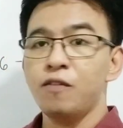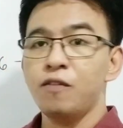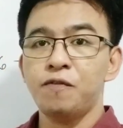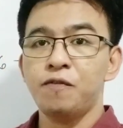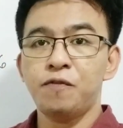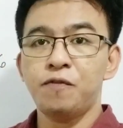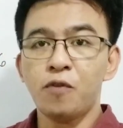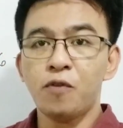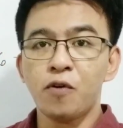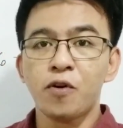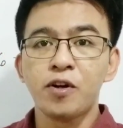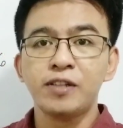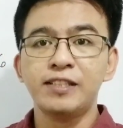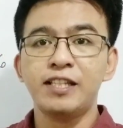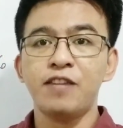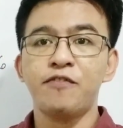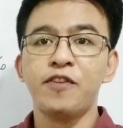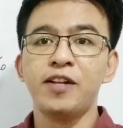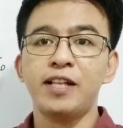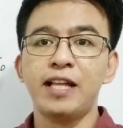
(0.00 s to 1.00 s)
four
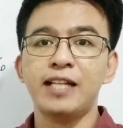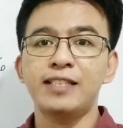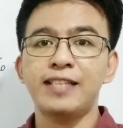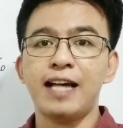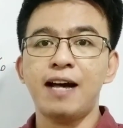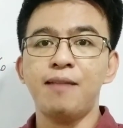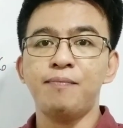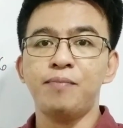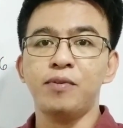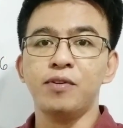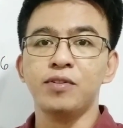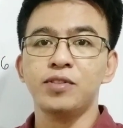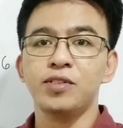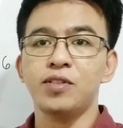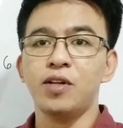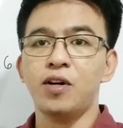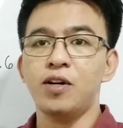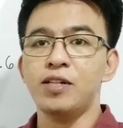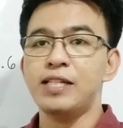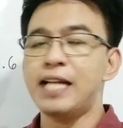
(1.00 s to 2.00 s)
different
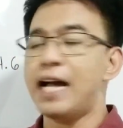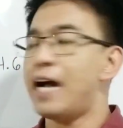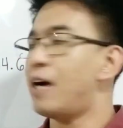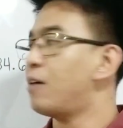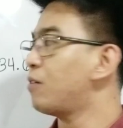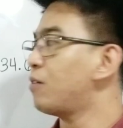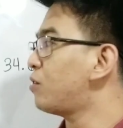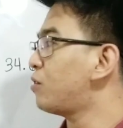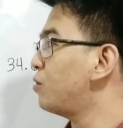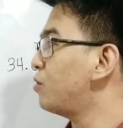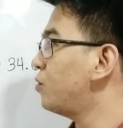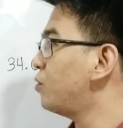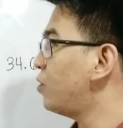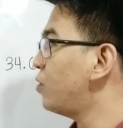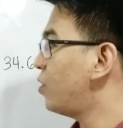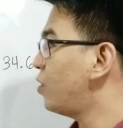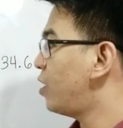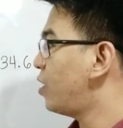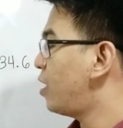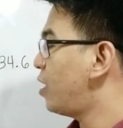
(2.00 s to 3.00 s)
examples on how
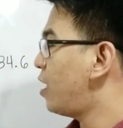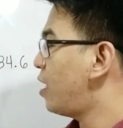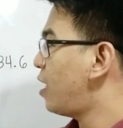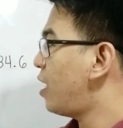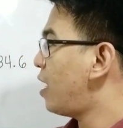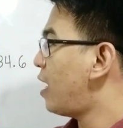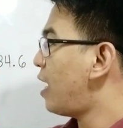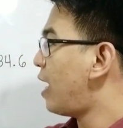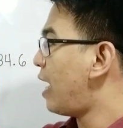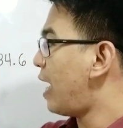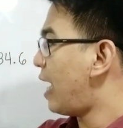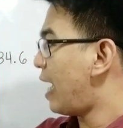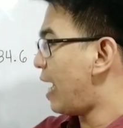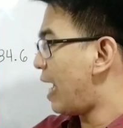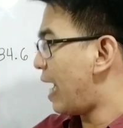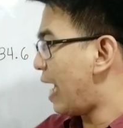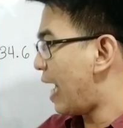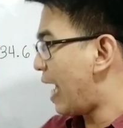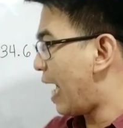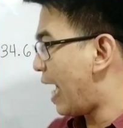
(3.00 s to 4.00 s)
to
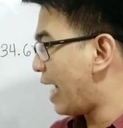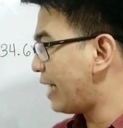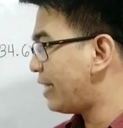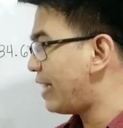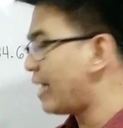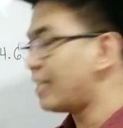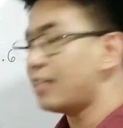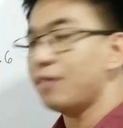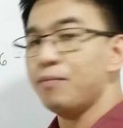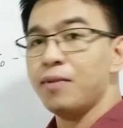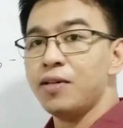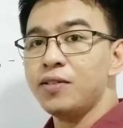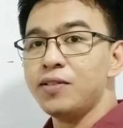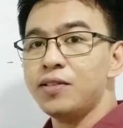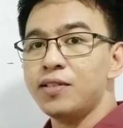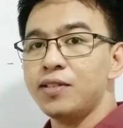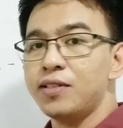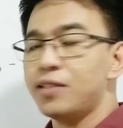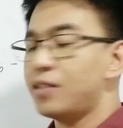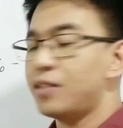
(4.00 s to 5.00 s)
add
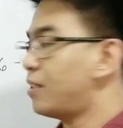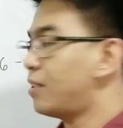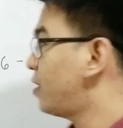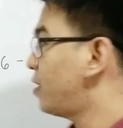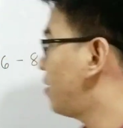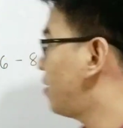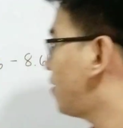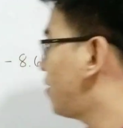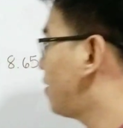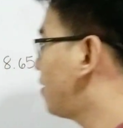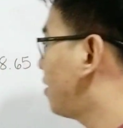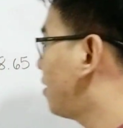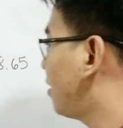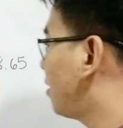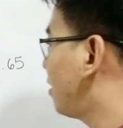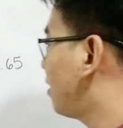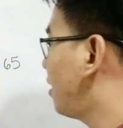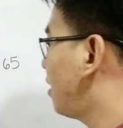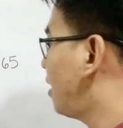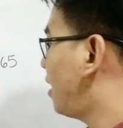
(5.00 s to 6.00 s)
decimals
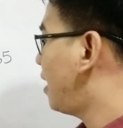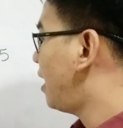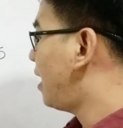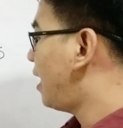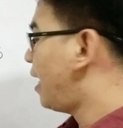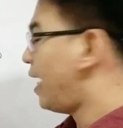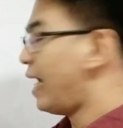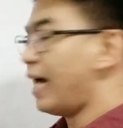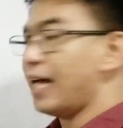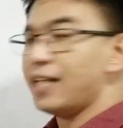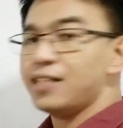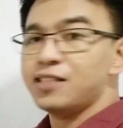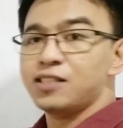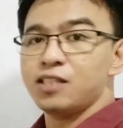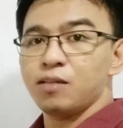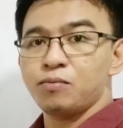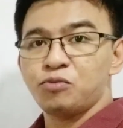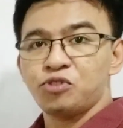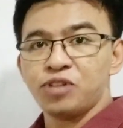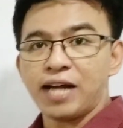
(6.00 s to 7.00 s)
and
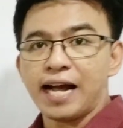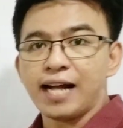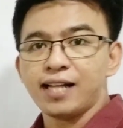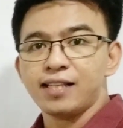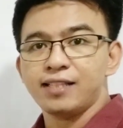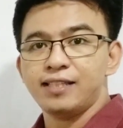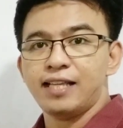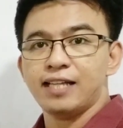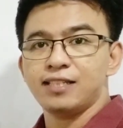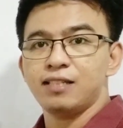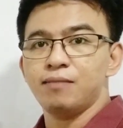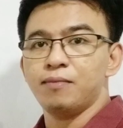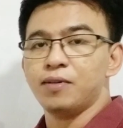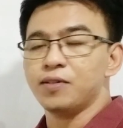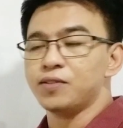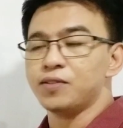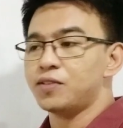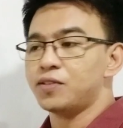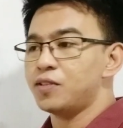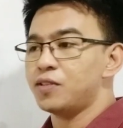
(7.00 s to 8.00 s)
subtract
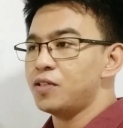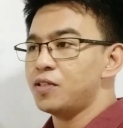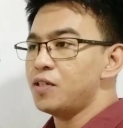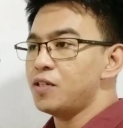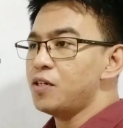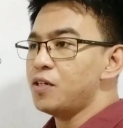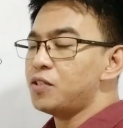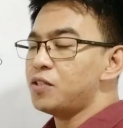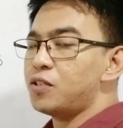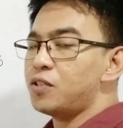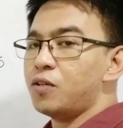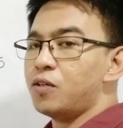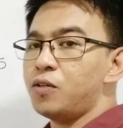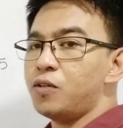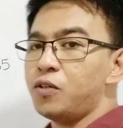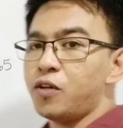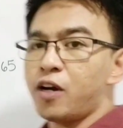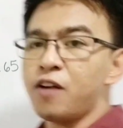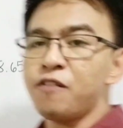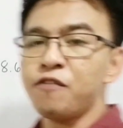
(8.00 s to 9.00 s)
decimals. So
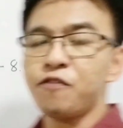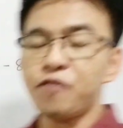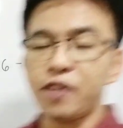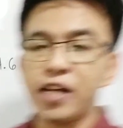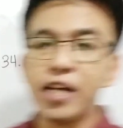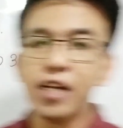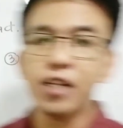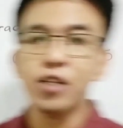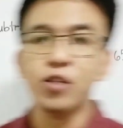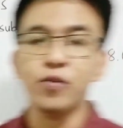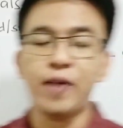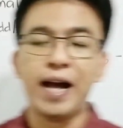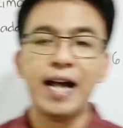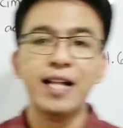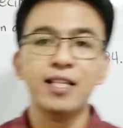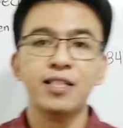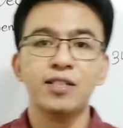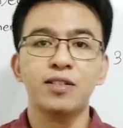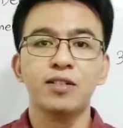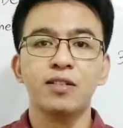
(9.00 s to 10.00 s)
you're free to
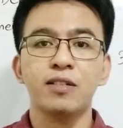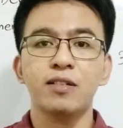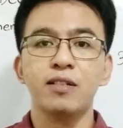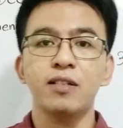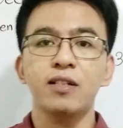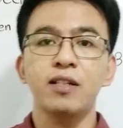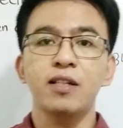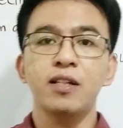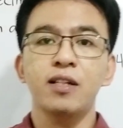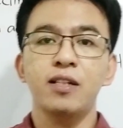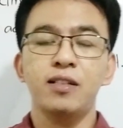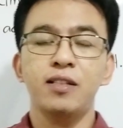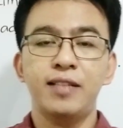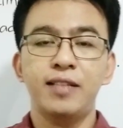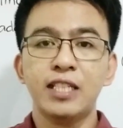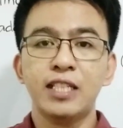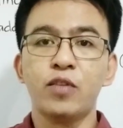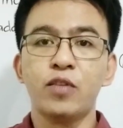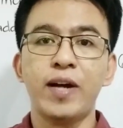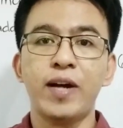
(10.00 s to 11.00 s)
answer
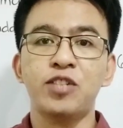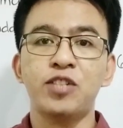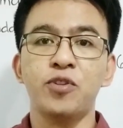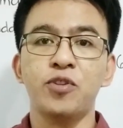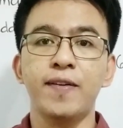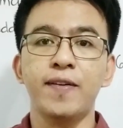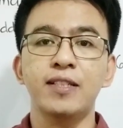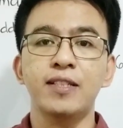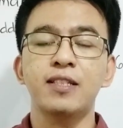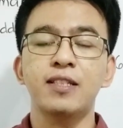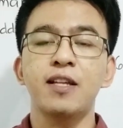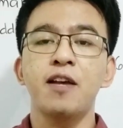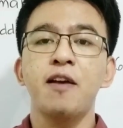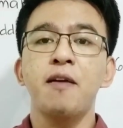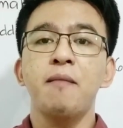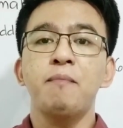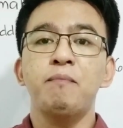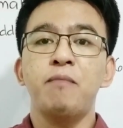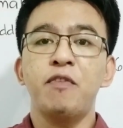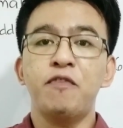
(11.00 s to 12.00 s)
these
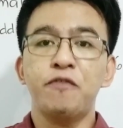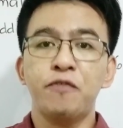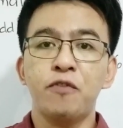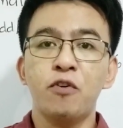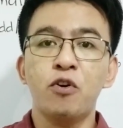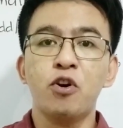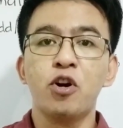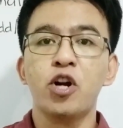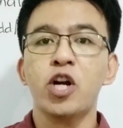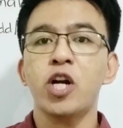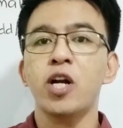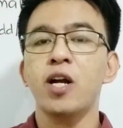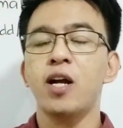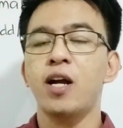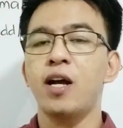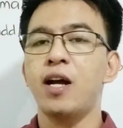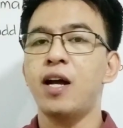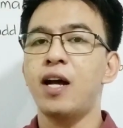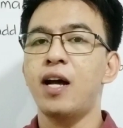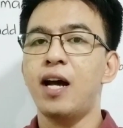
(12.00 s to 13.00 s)
questions before
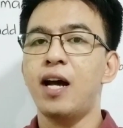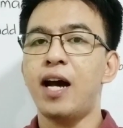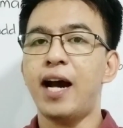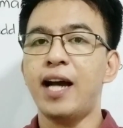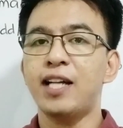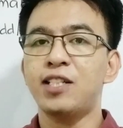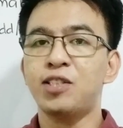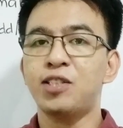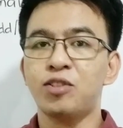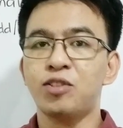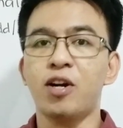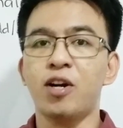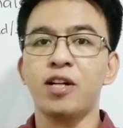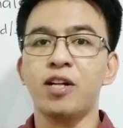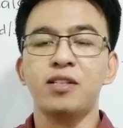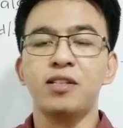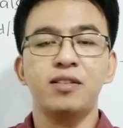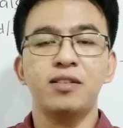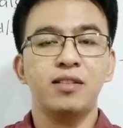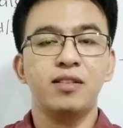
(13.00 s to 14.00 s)
I
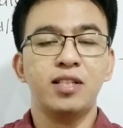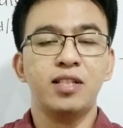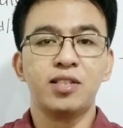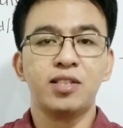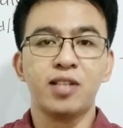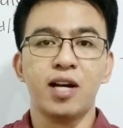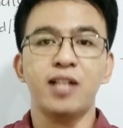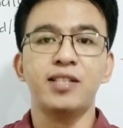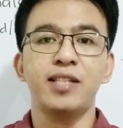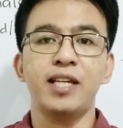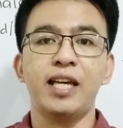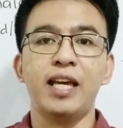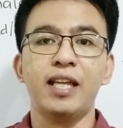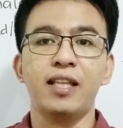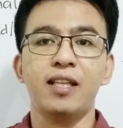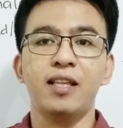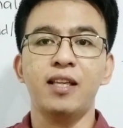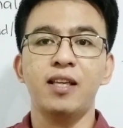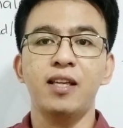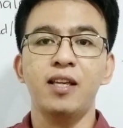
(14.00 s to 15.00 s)
start discussing
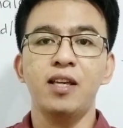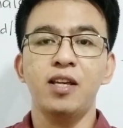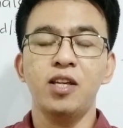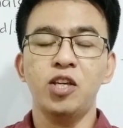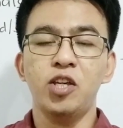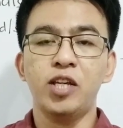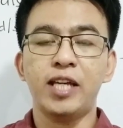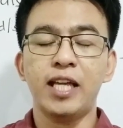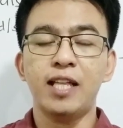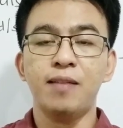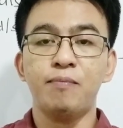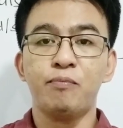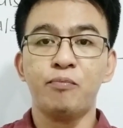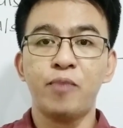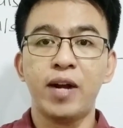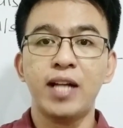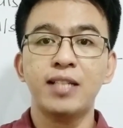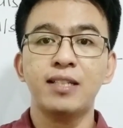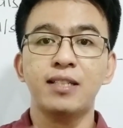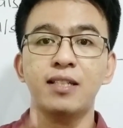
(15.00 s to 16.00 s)
it. You can
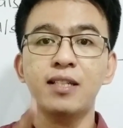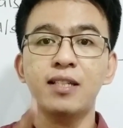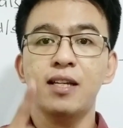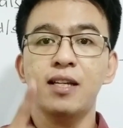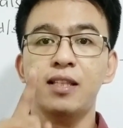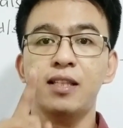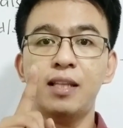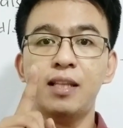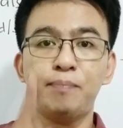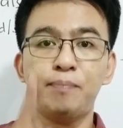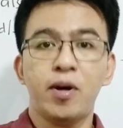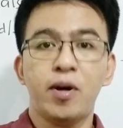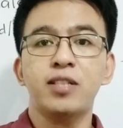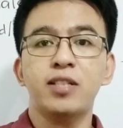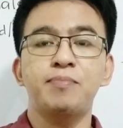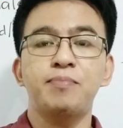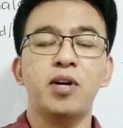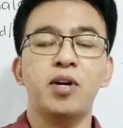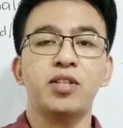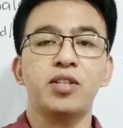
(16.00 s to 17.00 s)
press the
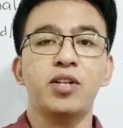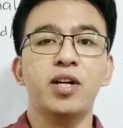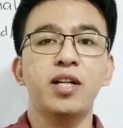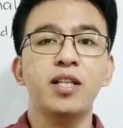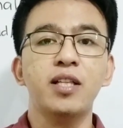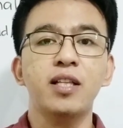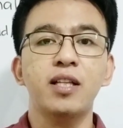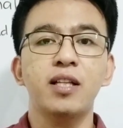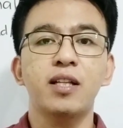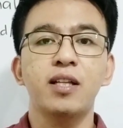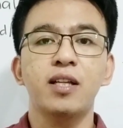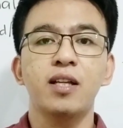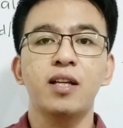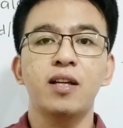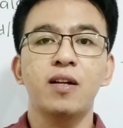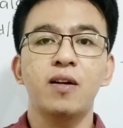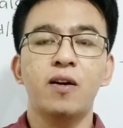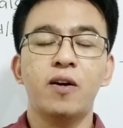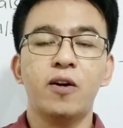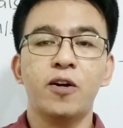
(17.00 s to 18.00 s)
pause button
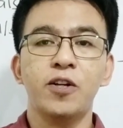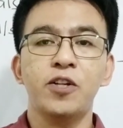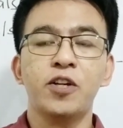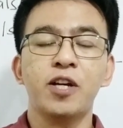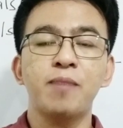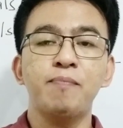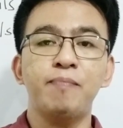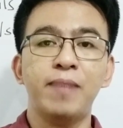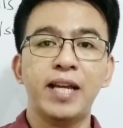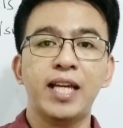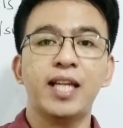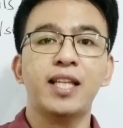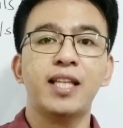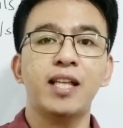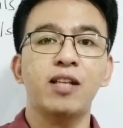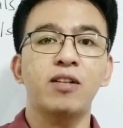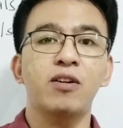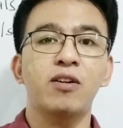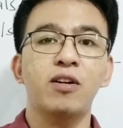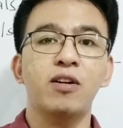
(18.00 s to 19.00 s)
or you can play it
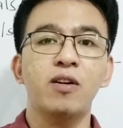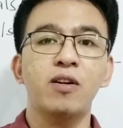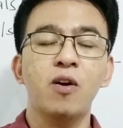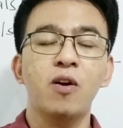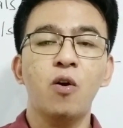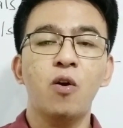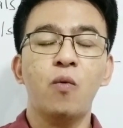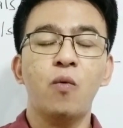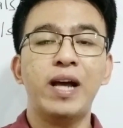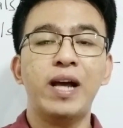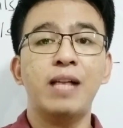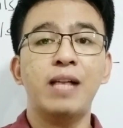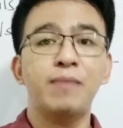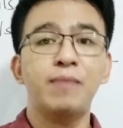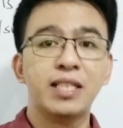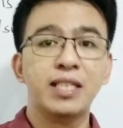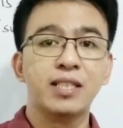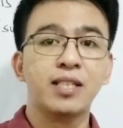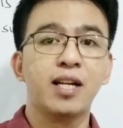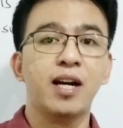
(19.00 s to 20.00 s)
along while I'm
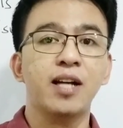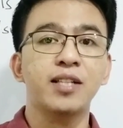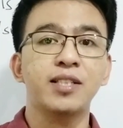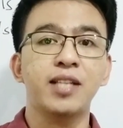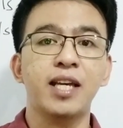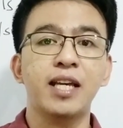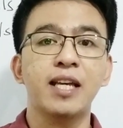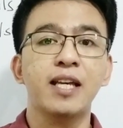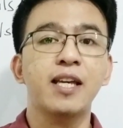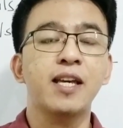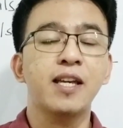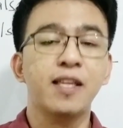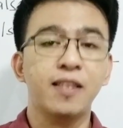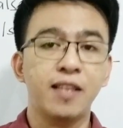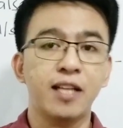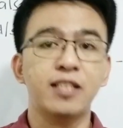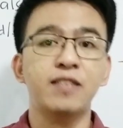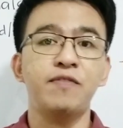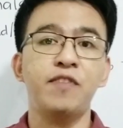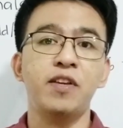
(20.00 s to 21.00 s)
discussing
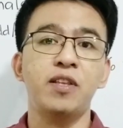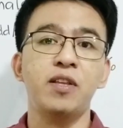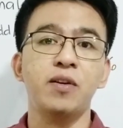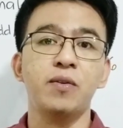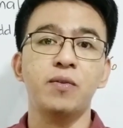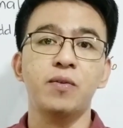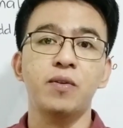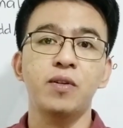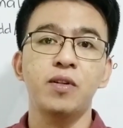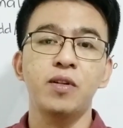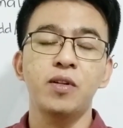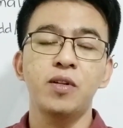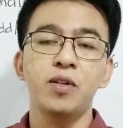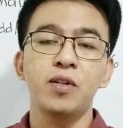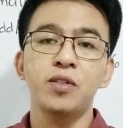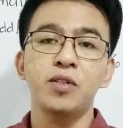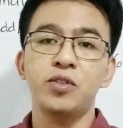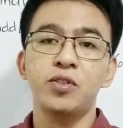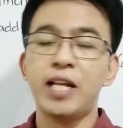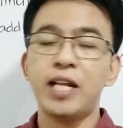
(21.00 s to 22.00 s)
this video.
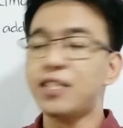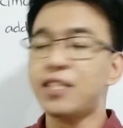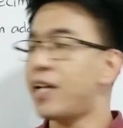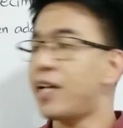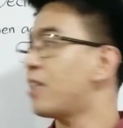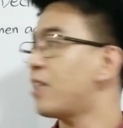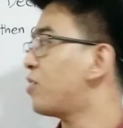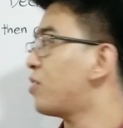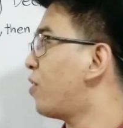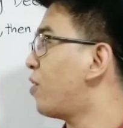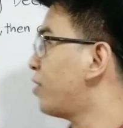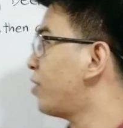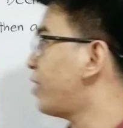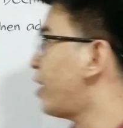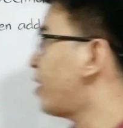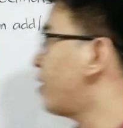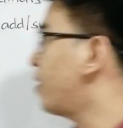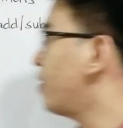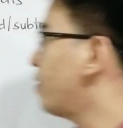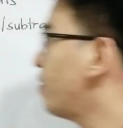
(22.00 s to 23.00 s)
So let's get
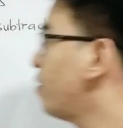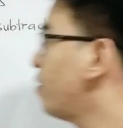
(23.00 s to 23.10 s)
started.